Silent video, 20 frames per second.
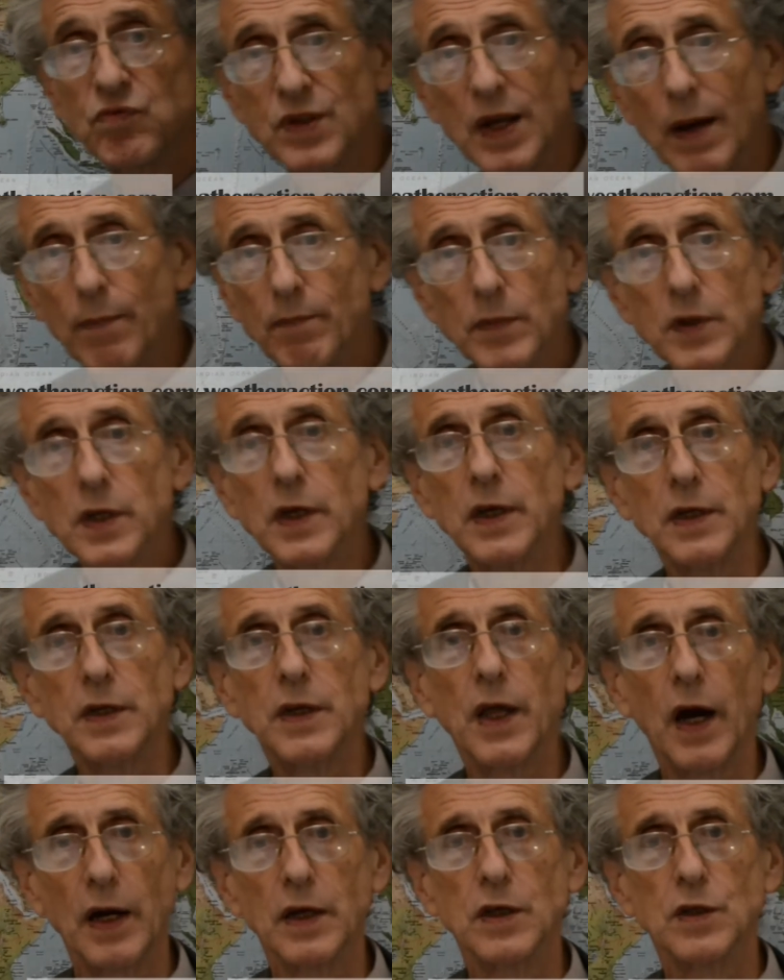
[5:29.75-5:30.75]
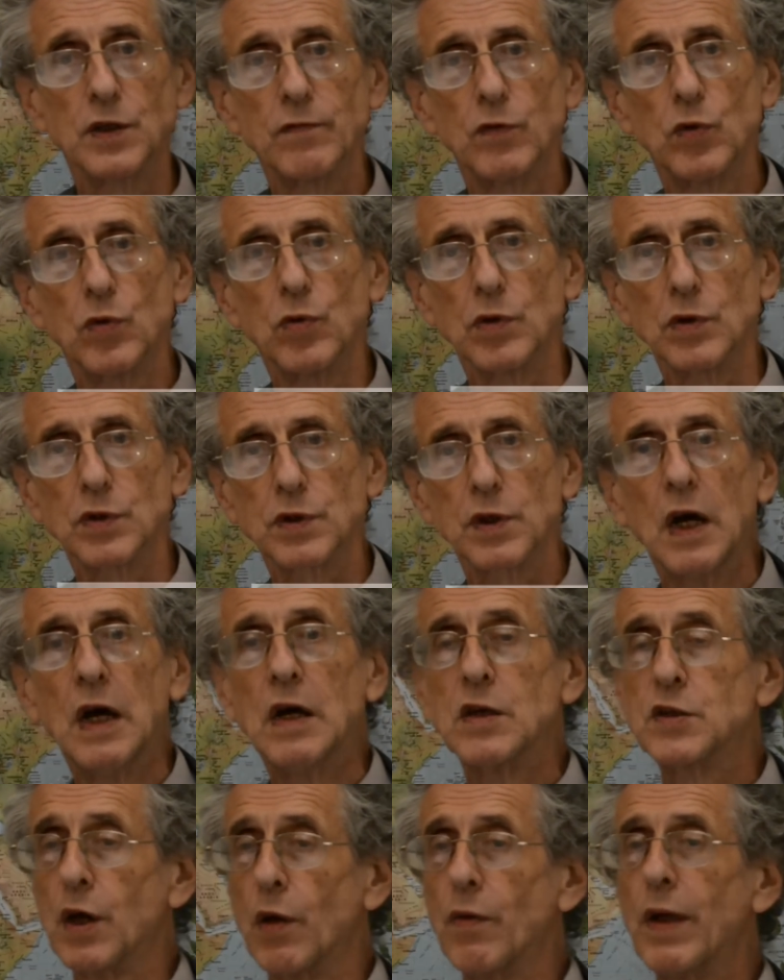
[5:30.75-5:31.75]
17 days of August.
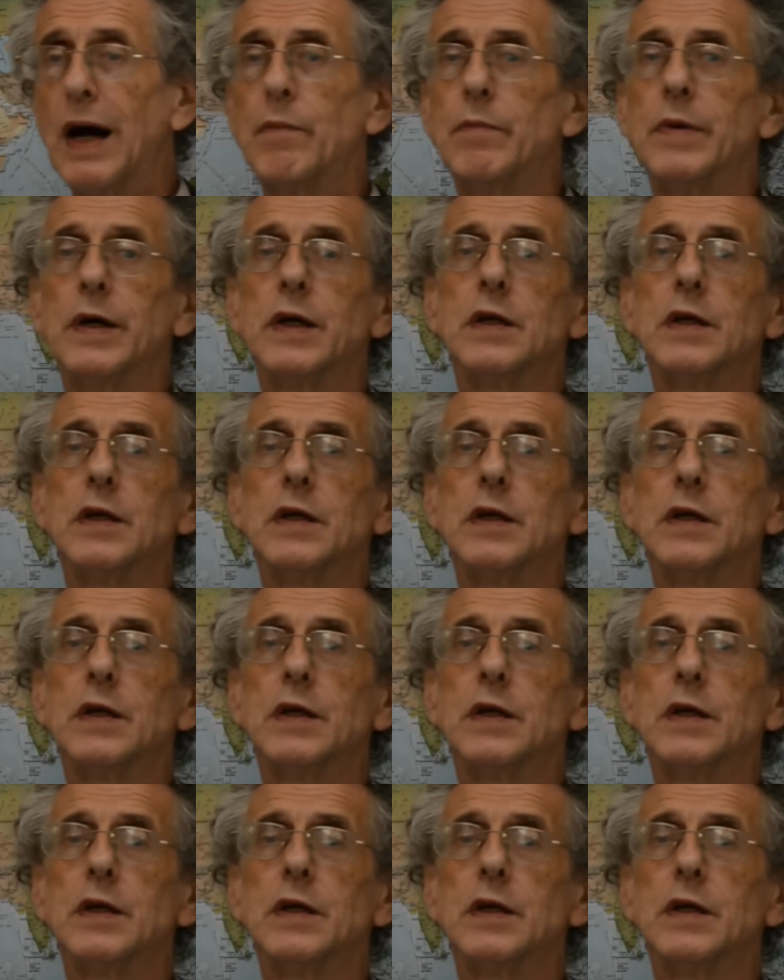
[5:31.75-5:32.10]
So that